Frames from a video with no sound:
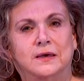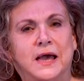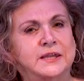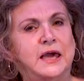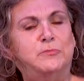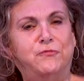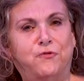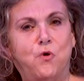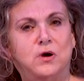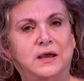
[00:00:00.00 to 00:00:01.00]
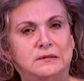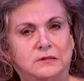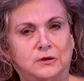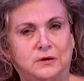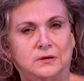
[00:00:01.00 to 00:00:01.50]
And yet before
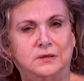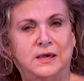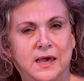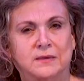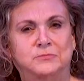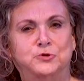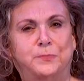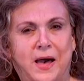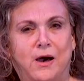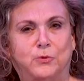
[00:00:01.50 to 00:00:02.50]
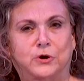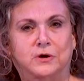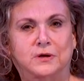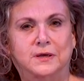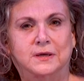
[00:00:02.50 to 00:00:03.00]
Hitler came to power,
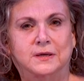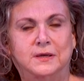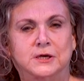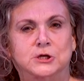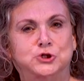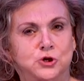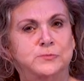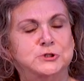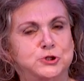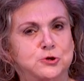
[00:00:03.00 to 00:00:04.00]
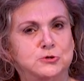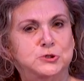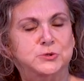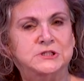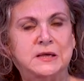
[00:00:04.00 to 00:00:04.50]
German Jews
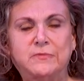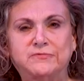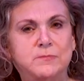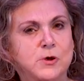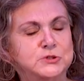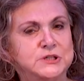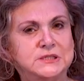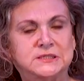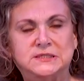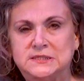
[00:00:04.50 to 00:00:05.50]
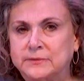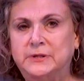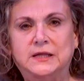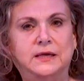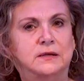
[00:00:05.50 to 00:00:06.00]
were some of the most
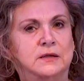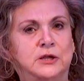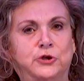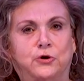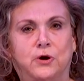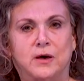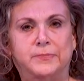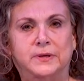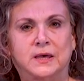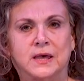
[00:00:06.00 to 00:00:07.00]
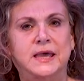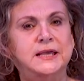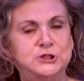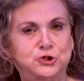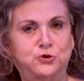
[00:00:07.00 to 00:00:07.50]
assimilated in Europe,
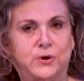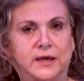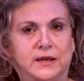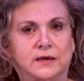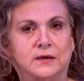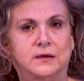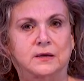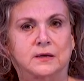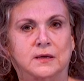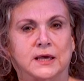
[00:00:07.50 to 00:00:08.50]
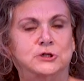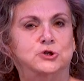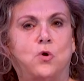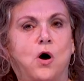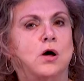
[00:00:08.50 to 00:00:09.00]
integrating
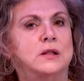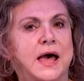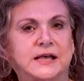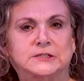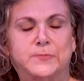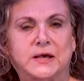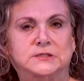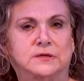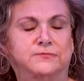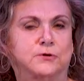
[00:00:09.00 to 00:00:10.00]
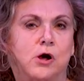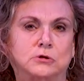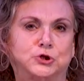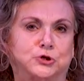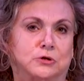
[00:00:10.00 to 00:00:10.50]
into all aspects of
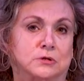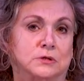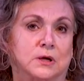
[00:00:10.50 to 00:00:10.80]
cultural,